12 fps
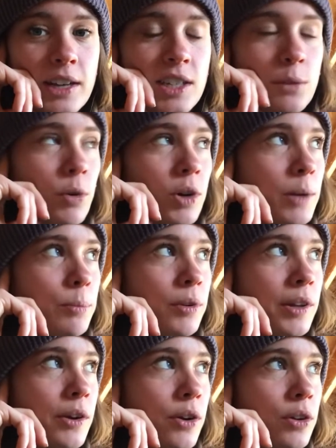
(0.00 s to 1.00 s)
woke up
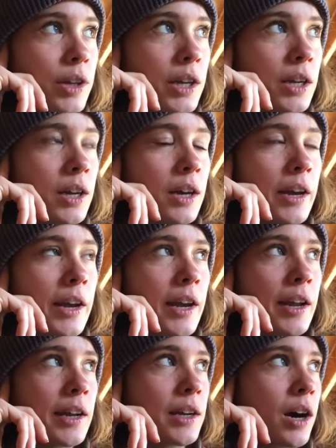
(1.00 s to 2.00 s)
really early, and
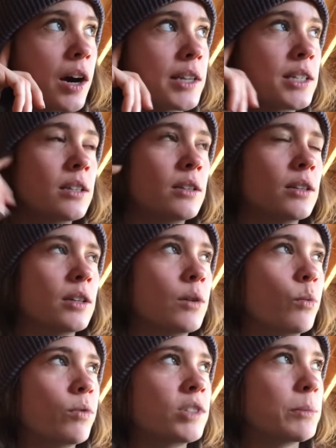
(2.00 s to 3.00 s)
I got
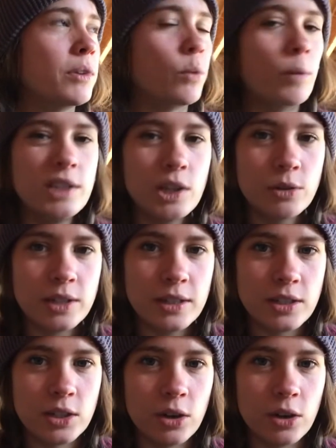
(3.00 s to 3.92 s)
some of the windows installed